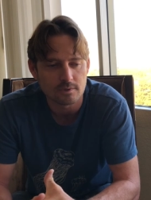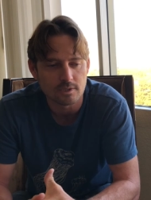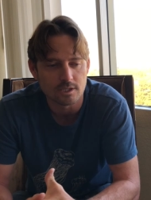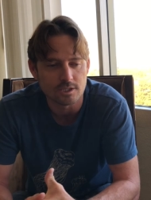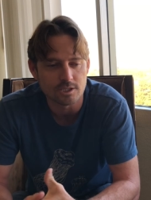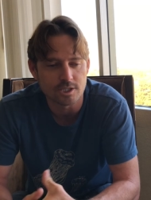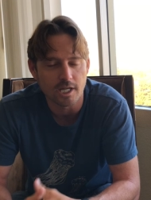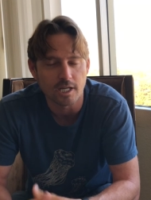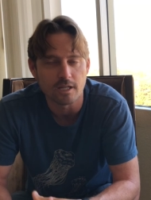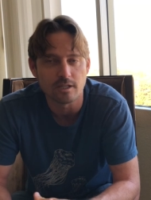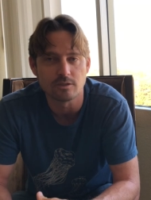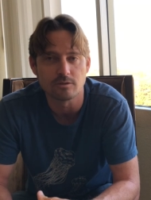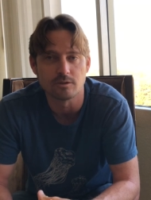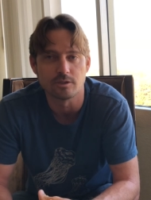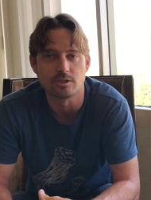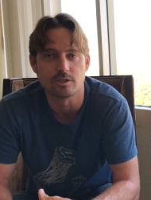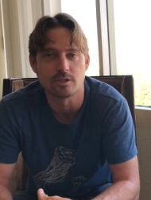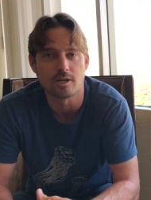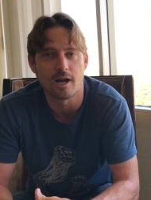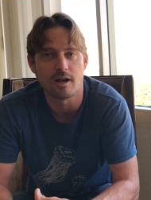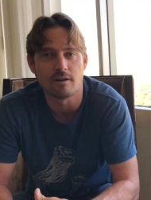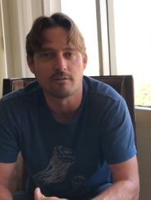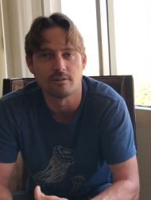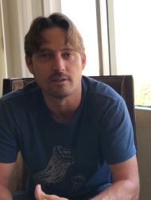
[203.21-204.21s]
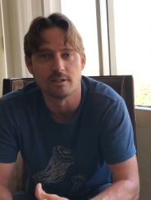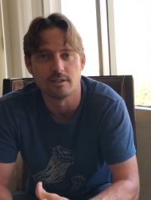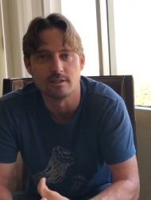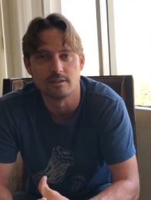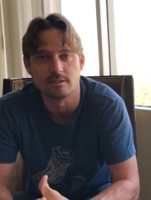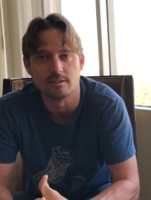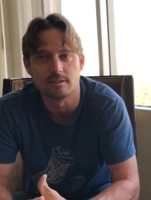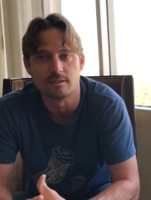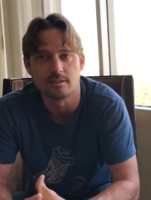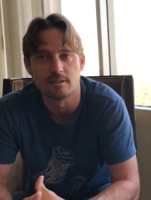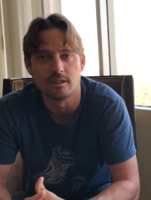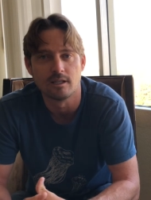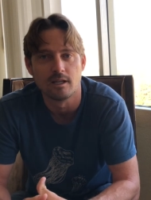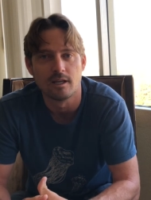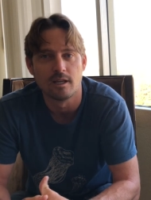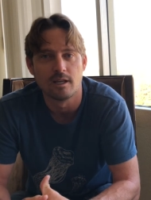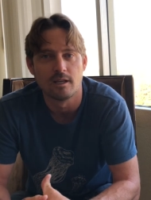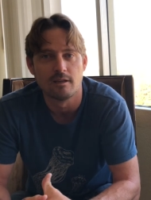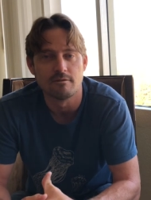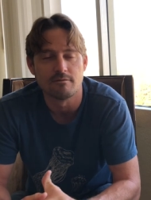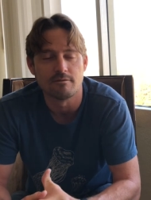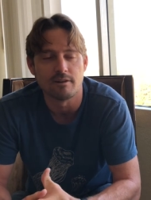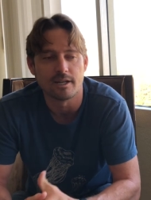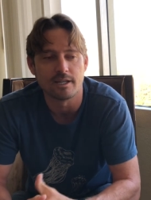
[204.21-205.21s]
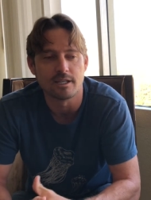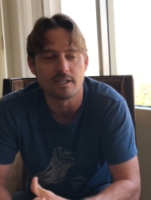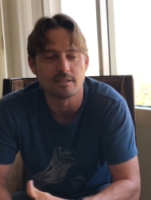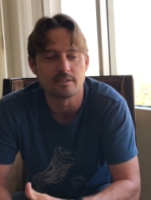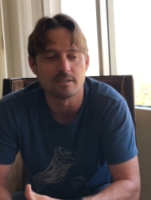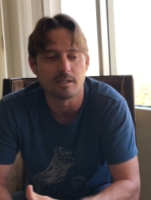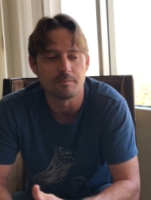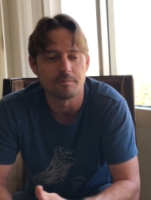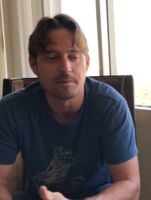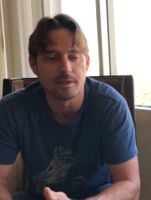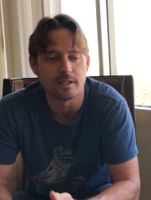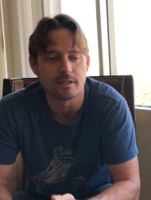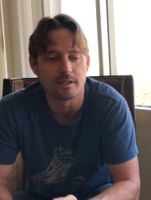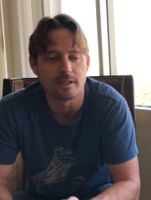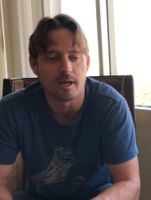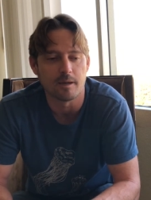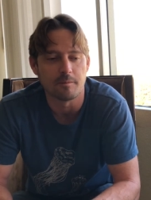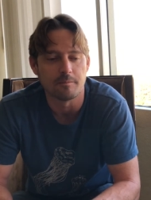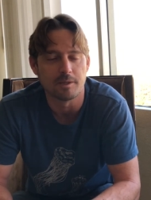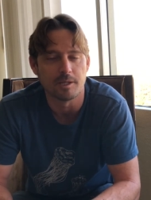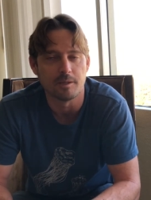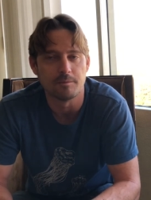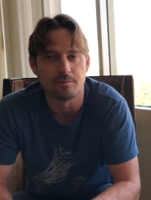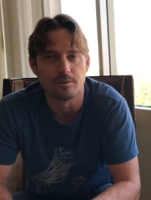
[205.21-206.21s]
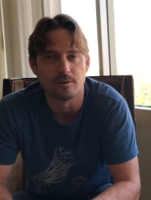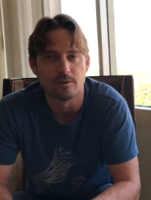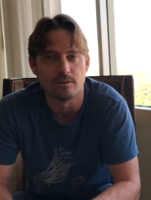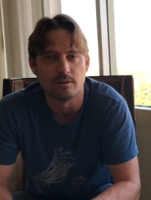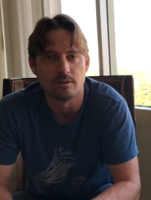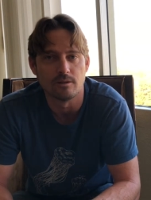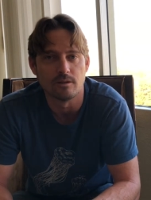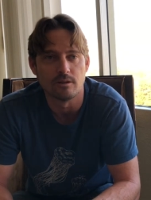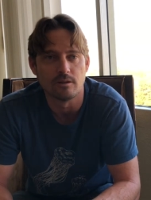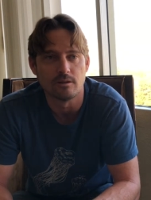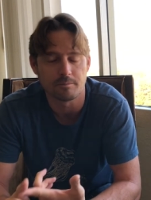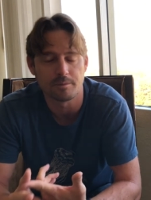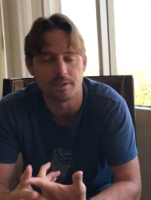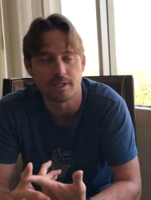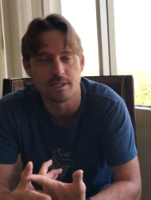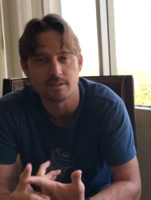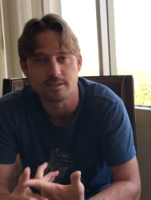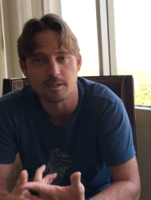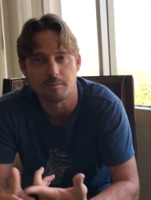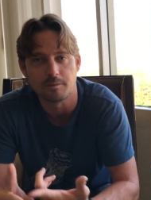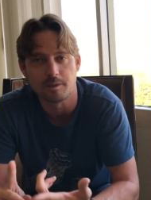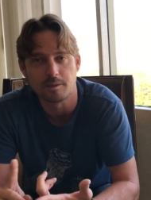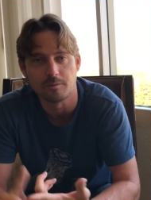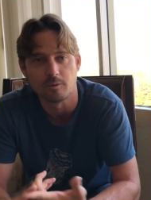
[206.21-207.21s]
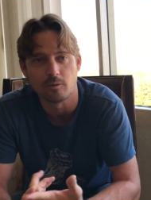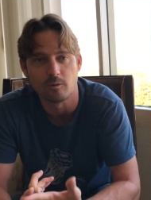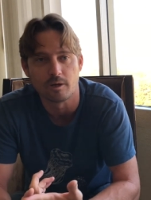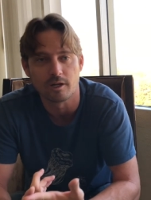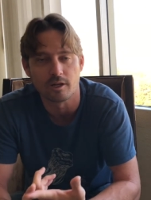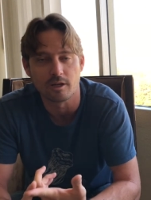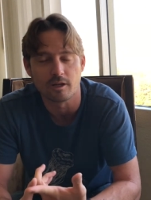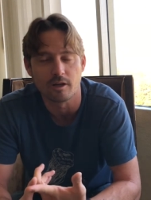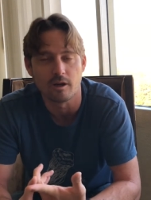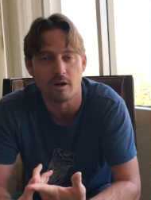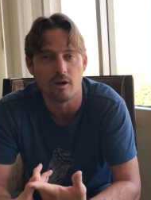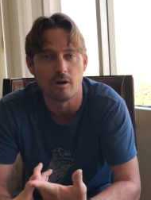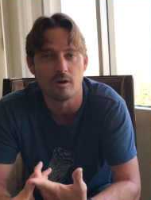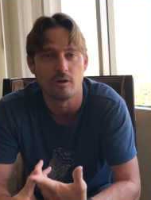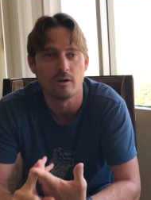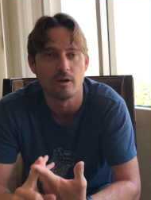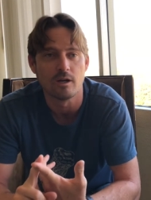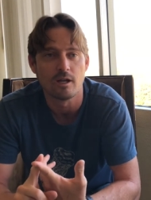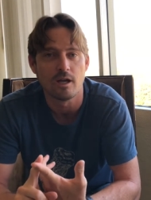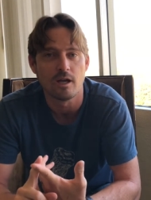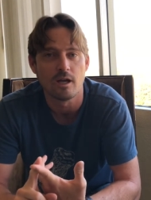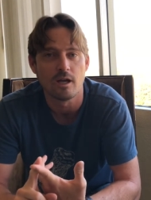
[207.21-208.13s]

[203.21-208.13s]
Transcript: The challenge with travel is finding something that a place that people want to go